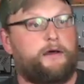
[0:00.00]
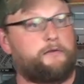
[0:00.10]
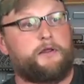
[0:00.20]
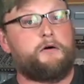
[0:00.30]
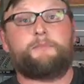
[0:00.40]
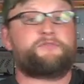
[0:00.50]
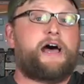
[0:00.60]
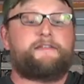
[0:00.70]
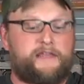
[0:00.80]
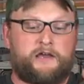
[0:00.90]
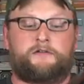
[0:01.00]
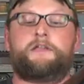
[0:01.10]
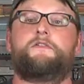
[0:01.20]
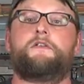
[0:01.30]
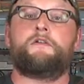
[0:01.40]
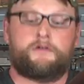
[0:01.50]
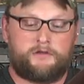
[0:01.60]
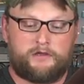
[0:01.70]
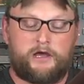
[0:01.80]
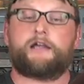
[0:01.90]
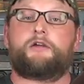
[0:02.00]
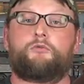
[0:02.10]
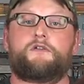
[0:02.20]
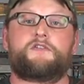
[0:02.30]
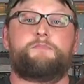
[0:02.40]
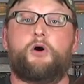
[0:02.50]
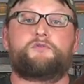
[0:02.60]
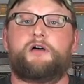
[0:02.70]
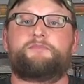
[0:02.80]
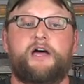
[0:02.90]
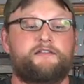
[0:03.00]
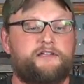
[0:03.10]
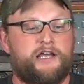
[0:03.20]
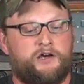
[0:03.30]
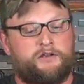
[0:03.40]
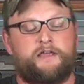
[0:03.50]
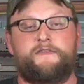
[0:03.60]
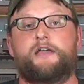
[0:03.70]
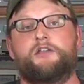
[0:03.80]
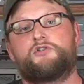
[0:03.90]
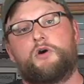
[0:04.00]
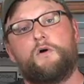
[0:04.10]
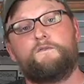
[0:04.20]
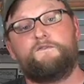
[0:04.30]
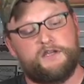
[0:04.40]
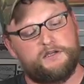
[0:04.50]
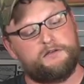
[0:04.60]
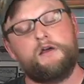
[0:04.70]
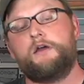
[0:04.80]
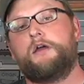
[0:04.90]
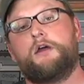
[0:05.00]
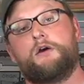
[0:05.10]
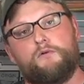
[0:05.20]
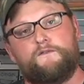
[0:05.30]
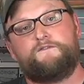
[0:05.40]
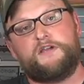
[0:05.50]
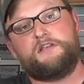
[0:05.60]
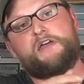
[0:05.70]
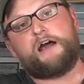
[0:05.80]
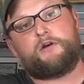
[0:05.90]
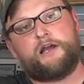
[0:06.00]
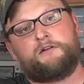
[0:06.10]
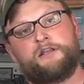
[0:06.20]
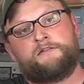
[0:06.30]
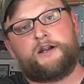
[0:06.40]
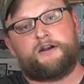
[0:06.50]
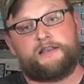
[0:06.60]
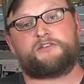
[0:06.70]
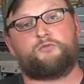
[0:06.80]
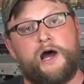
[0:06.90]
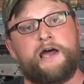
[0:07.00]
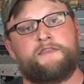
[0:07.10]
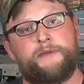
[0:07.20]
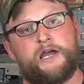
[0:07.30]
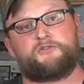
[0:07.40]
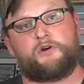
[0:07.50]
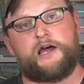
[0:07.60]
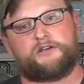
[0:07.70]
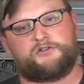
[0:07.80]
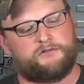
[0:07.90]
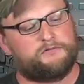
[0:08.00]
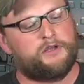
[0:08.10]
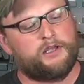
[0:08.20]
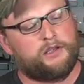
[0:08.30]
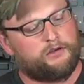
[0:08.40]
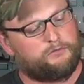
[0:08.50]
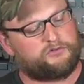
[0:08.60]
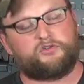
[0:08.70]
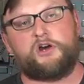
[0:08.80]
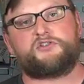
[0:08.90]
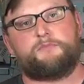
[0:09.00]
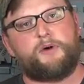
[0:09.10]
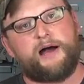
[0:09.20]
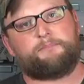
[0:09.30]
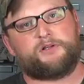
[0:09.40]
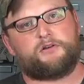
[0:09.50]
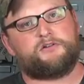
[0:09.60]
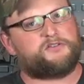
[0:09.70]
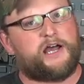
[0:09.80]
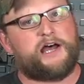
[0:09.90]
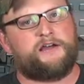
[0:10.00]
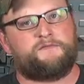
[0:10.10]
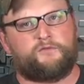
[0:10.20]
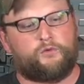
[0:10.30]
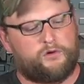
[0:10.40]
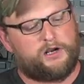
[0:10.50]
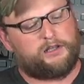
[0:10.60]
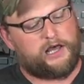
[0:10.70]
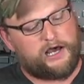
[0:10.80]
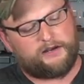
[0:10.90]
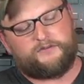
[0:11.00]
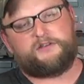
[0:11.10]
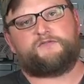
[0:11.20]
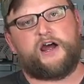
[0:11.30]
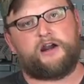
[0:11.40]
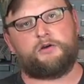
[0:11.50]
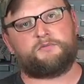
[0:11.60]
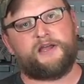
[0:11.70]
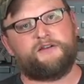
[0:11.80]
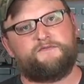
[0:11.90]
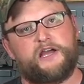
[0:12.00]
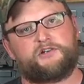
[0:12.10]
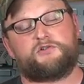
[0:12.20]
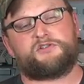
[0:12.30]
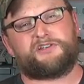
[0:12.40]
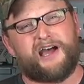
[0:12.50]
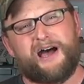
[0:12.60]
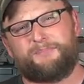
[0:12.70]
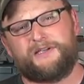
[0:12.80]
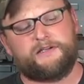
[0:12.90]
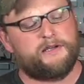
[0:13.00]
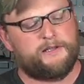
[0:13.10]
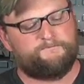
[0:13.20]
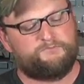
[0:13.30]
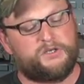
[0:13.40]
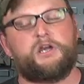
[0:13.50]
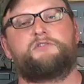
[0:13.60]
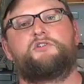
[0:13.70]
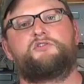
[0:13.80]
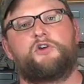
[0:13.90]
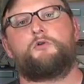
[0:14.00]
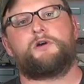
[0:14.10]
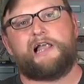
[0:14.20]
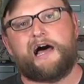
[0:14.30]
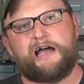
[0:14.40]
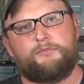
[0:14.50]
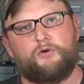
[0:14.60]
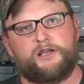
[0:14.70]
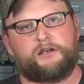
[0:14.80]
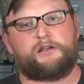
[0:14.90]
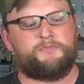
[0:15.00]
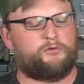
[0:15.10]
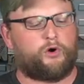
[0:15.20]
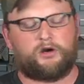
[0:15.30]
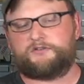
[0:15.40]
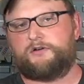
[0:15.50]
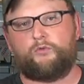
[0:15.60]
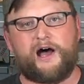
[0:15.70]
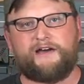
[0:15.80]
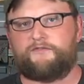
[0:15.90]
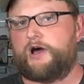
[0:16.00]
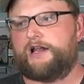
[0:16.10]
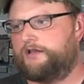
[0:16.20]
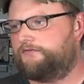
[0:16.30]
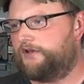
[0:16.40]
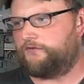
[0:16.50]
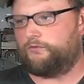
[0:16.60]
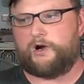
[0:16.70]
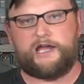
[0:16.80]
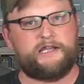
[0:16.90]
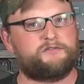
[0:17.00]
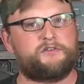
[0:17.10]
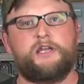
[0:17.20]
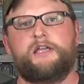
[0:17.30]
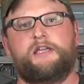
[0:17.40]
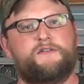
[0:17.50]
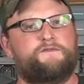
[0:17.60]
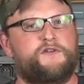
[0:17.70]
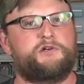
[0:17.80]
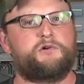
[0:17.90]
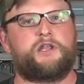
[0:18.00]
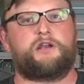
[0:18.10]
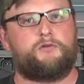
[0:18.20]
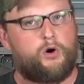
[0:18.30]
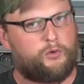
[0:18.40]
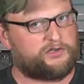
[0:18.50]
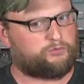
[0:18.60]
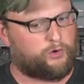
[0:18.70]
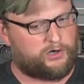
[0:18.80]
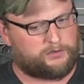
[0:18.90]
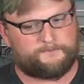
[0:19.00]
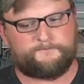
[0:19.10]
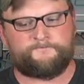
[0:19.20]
I don't know, upside down even, I can work this bolt upside down and that controlled feed will feed that round in there. And that's why the Mauser action was such a popular design for a lot of these firearms manufacturers to copy, because it's so reliable and it can be worked in a wide variety of different ways in the field and it'll always work.